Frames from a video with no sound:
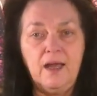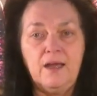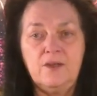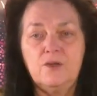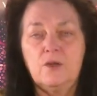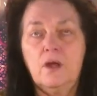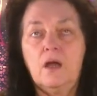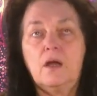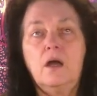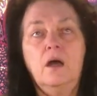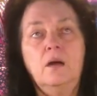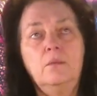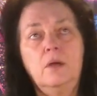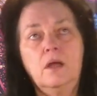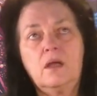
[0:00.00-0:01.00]
You're like,
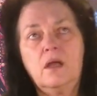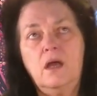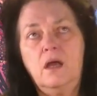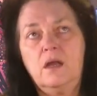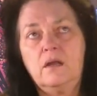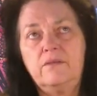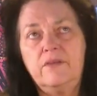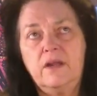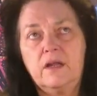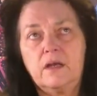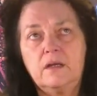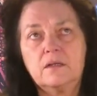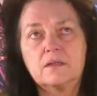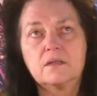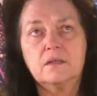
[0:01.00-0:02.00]
oh my God, I feel like I
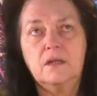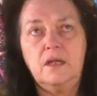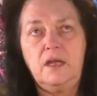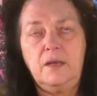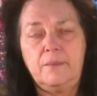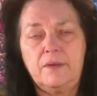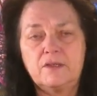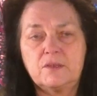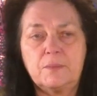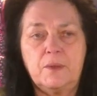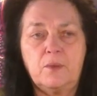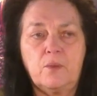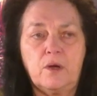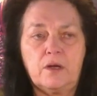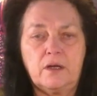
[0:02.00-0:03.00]
didn't sleep. I've just
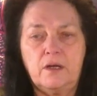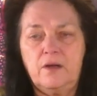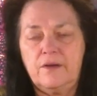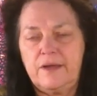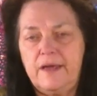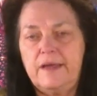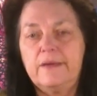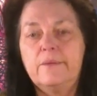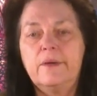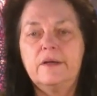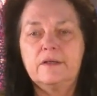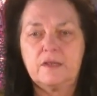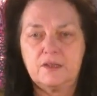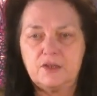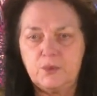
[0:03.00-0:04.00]
been working all night. Well,
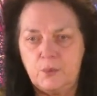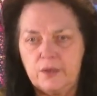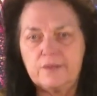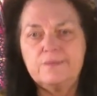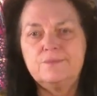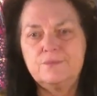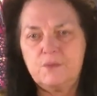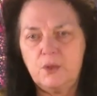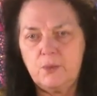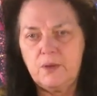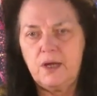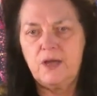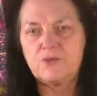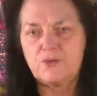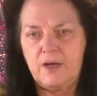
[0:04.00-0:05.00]
because you were. You
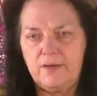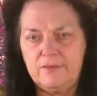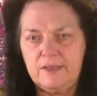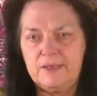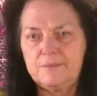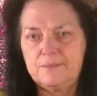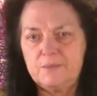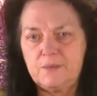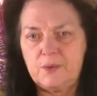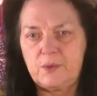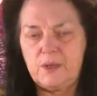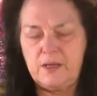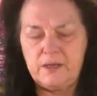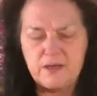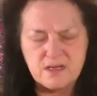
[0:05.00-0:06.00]
were out traveling,
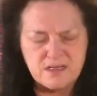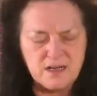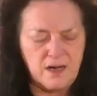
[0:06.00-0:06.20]
okay?